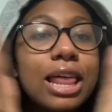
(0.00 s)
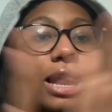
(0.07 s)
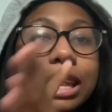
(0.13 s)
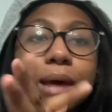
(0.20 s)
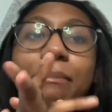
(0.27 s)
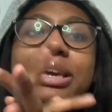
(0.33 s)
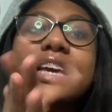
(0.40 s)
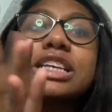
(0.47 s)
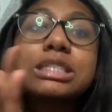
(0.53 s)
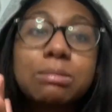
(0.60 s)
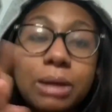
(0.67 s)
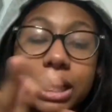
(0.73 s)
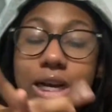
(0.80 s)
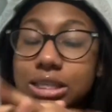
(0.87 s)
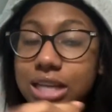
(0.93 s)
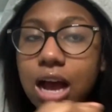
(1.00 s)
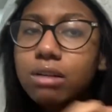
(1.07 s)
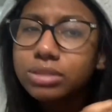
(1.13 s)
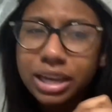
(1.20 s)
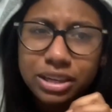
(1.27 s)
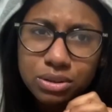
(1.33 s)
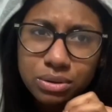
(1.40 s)
Let me explain because I
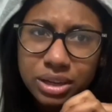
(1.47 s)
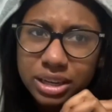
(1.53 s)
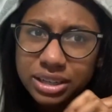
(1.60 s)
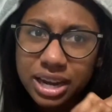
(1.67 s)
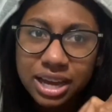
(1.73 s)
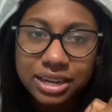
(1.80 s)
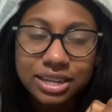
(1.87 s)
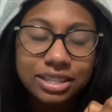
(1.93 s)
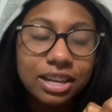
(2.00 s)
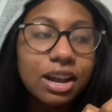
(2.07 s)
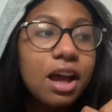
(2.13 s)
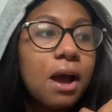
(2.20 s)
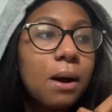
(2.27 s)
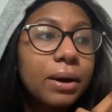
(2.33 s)
don't think you get that neither.